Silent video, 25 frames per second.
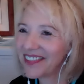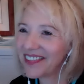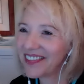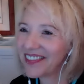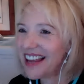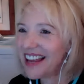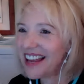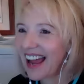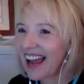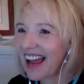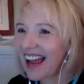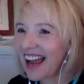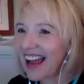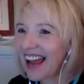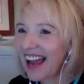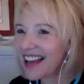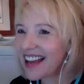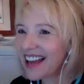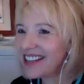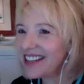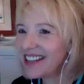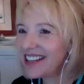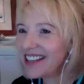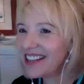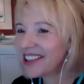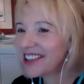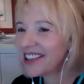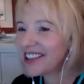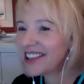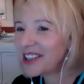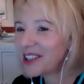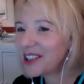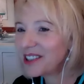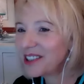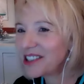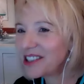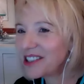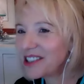And
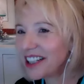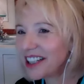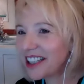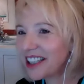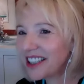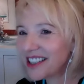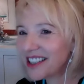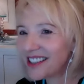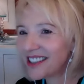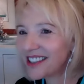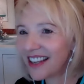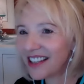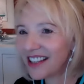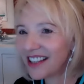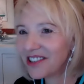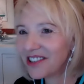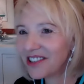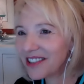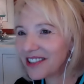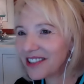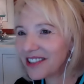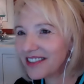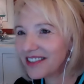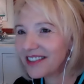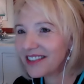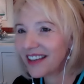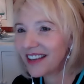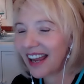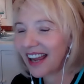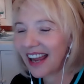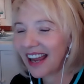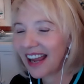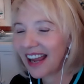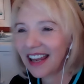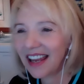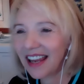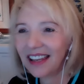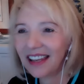Cheryl shares that just
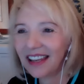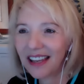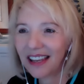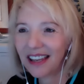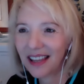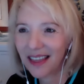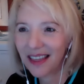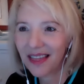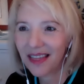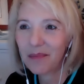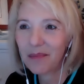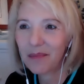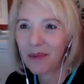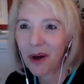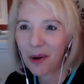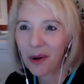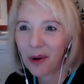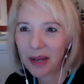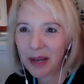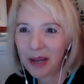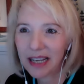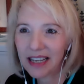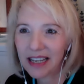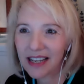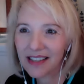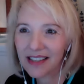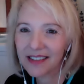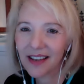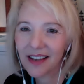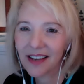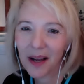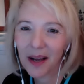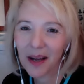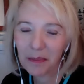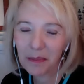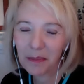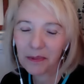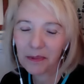staying in the moment has
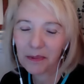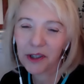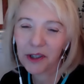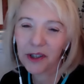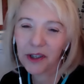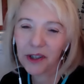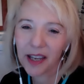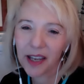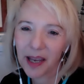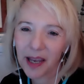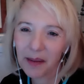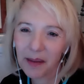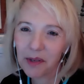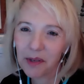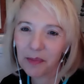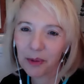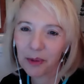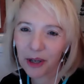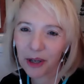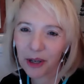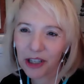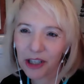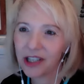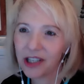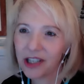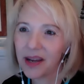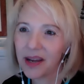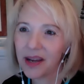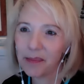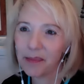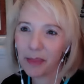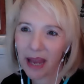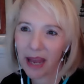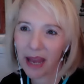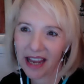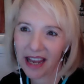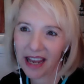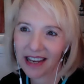helped her keep depression at
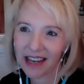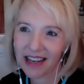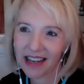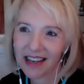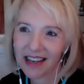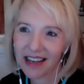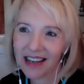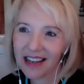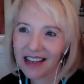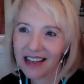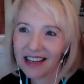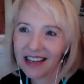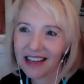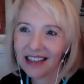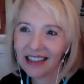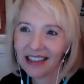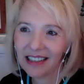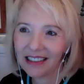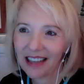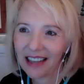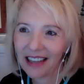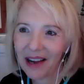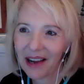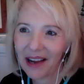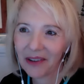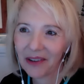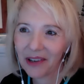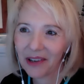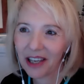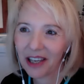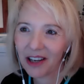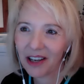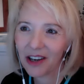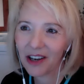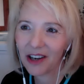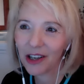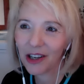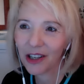bay, allowing
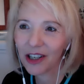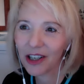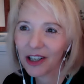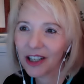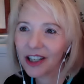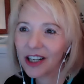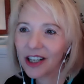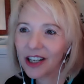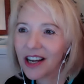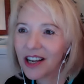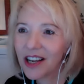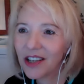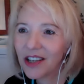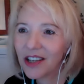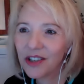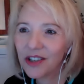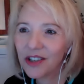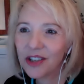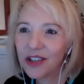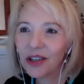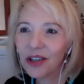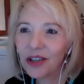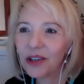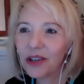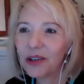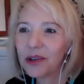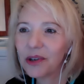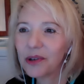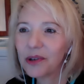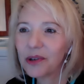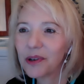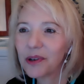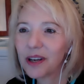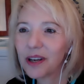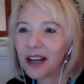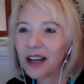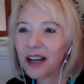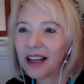her to
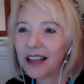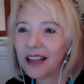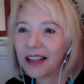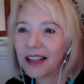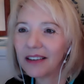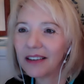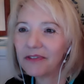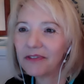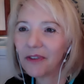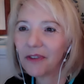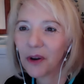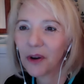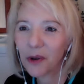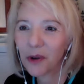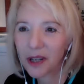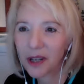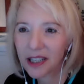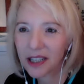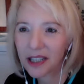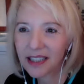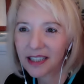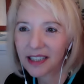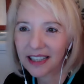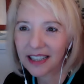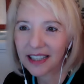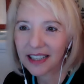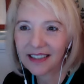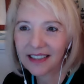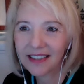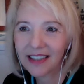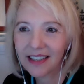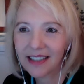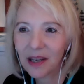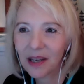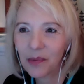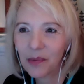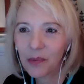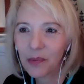focus and
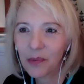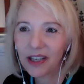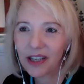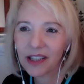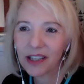see what is